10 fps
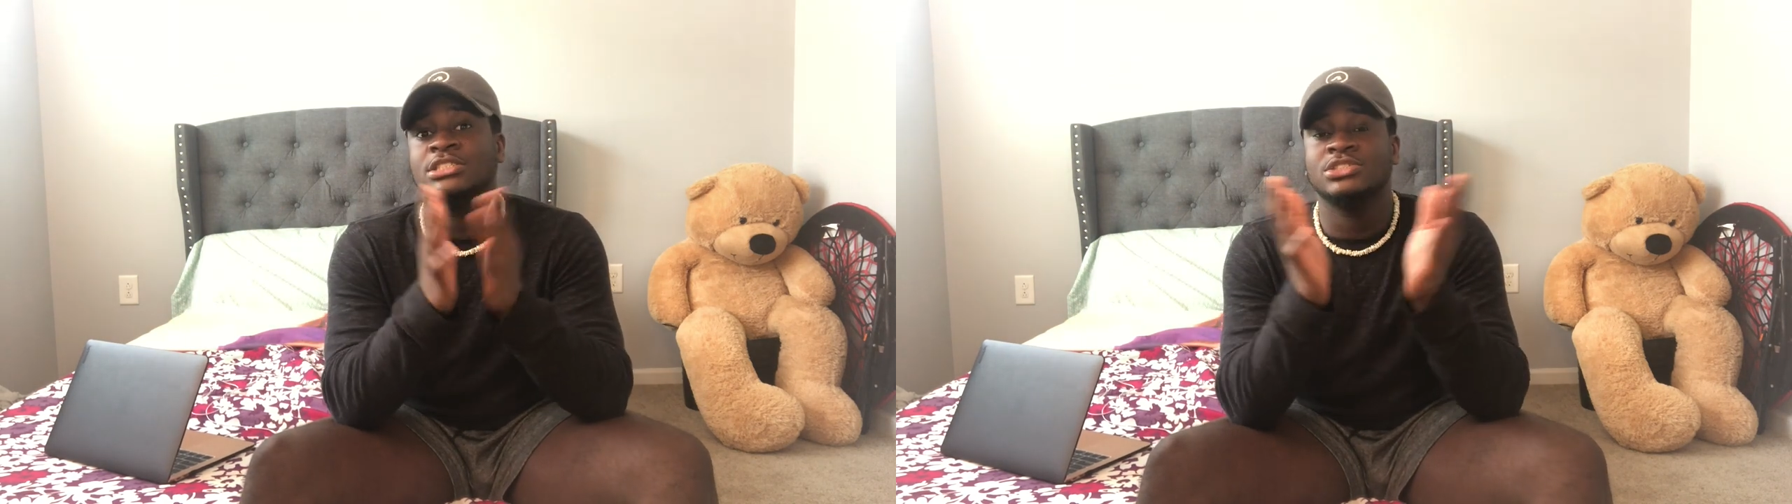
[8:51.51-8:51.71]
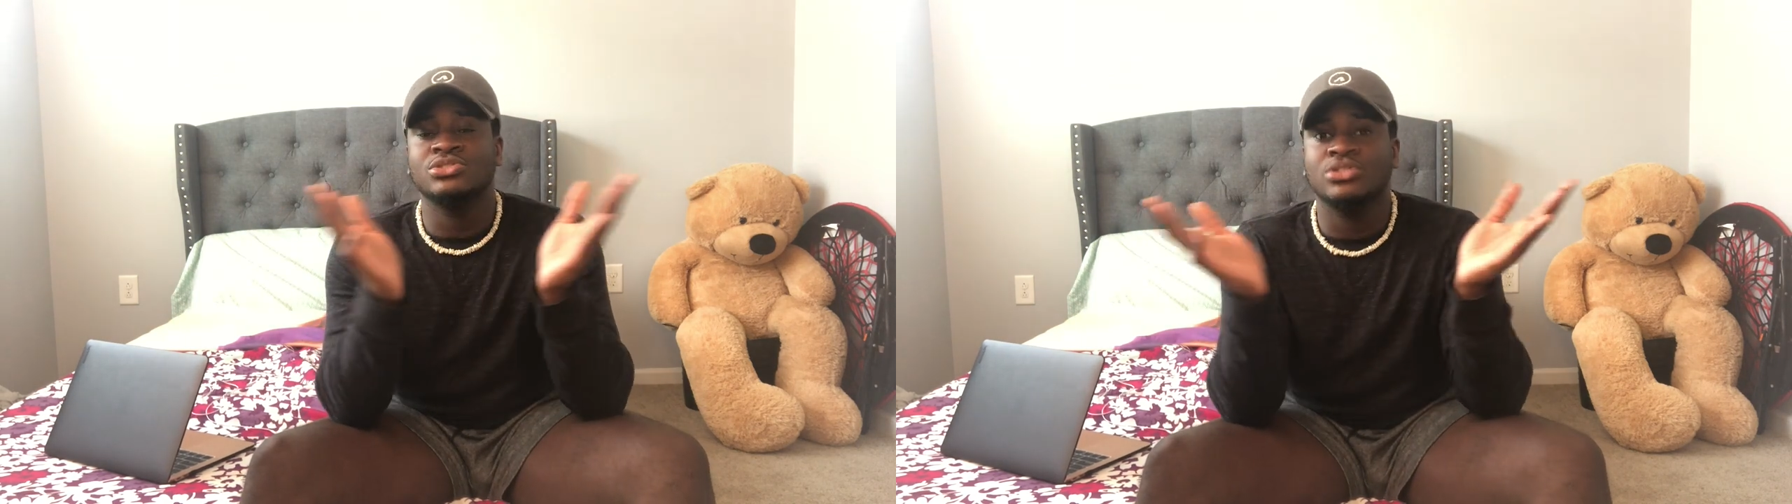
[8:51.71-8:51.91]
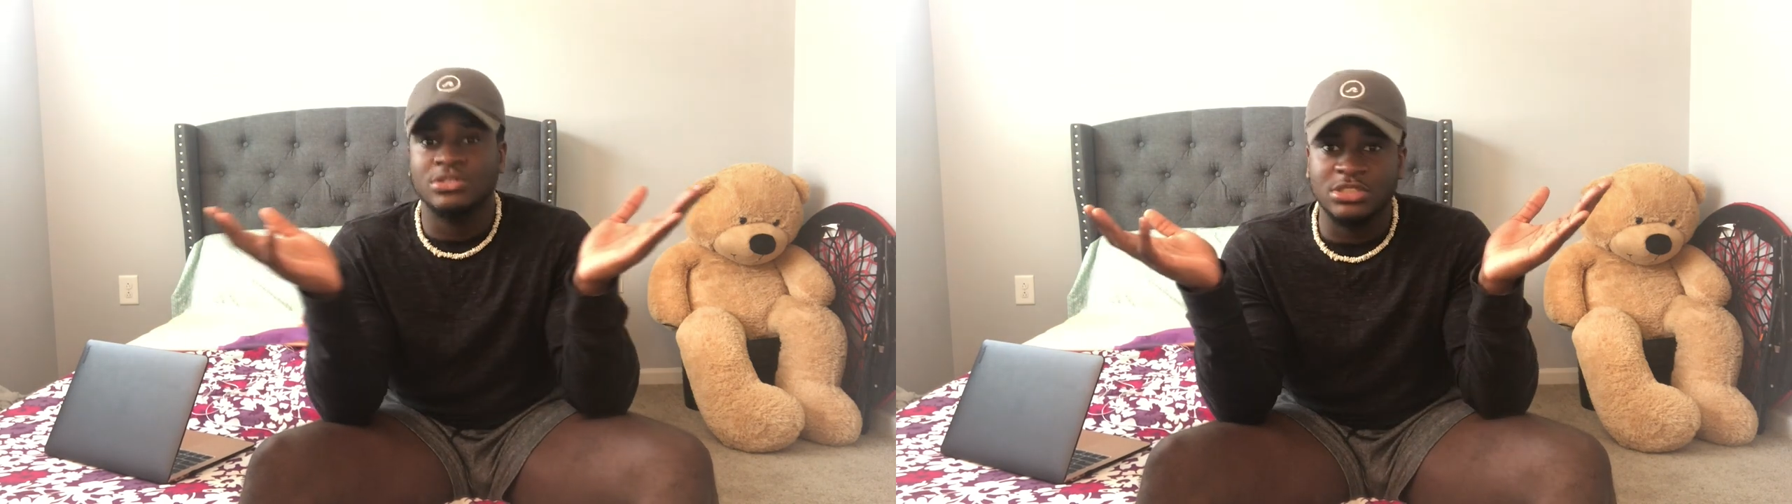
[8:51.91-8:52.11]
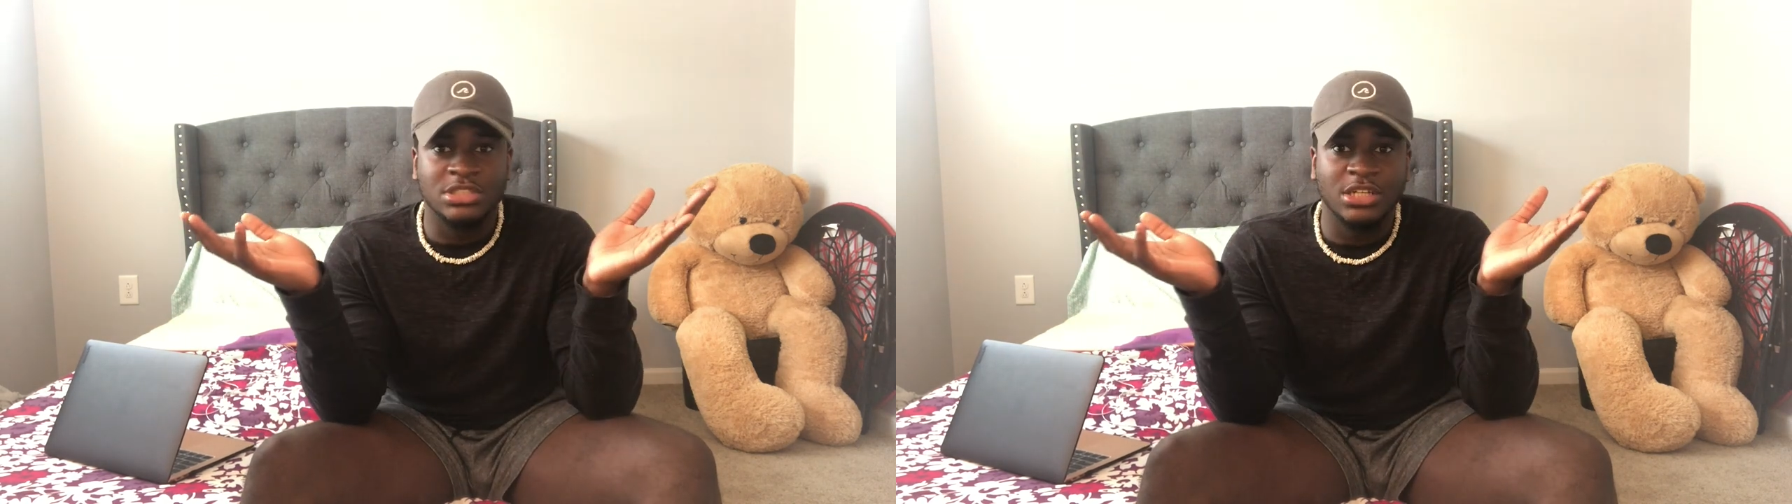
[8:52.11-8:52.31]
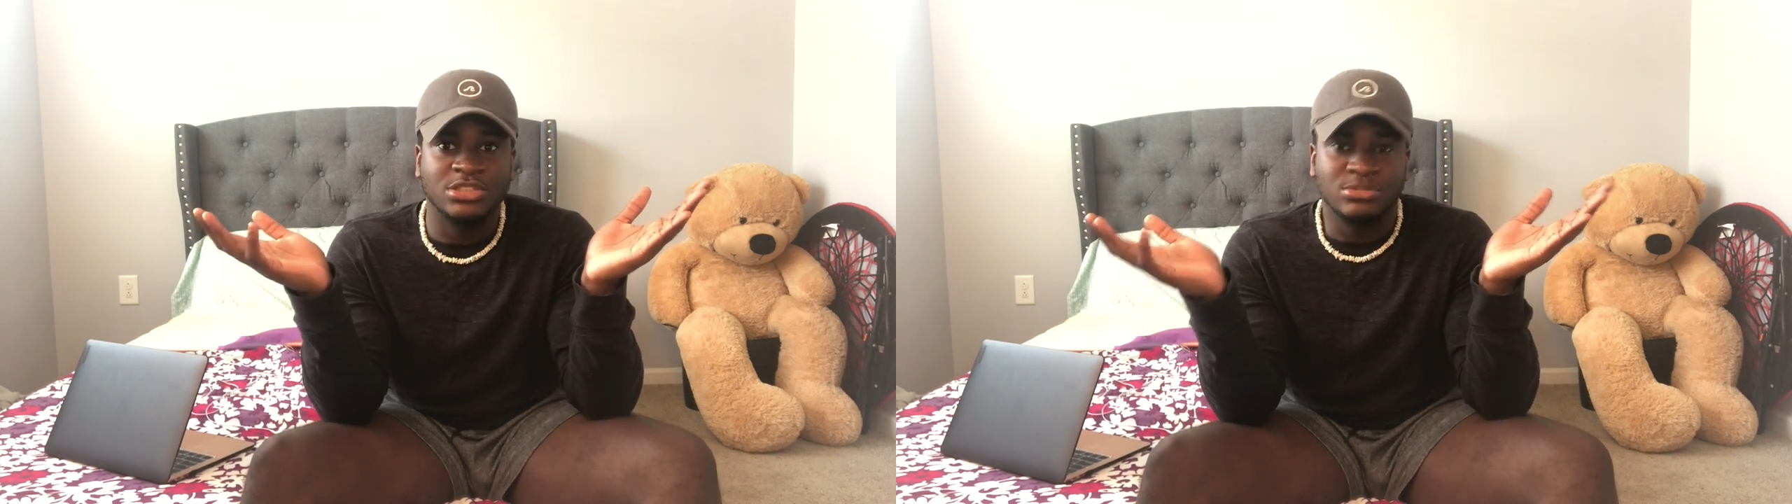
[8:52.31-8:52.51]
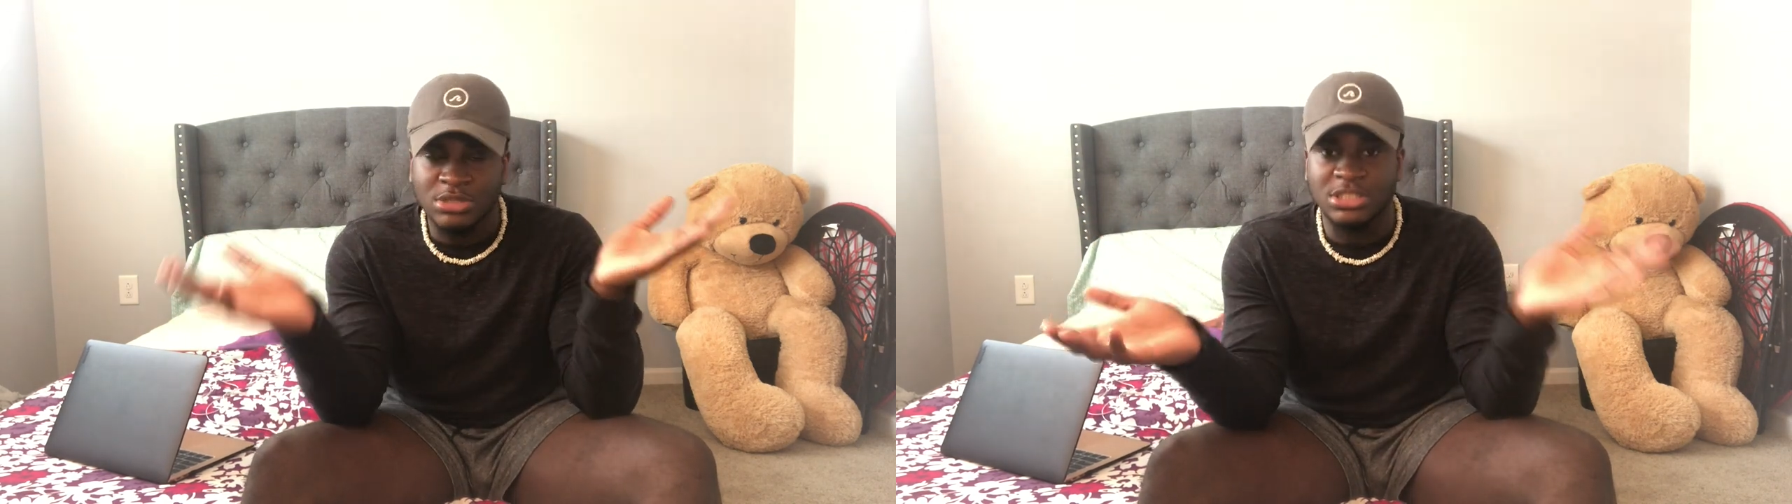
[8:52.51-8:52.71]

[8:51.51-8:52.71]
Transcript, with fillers: Cause you know it's just not just me.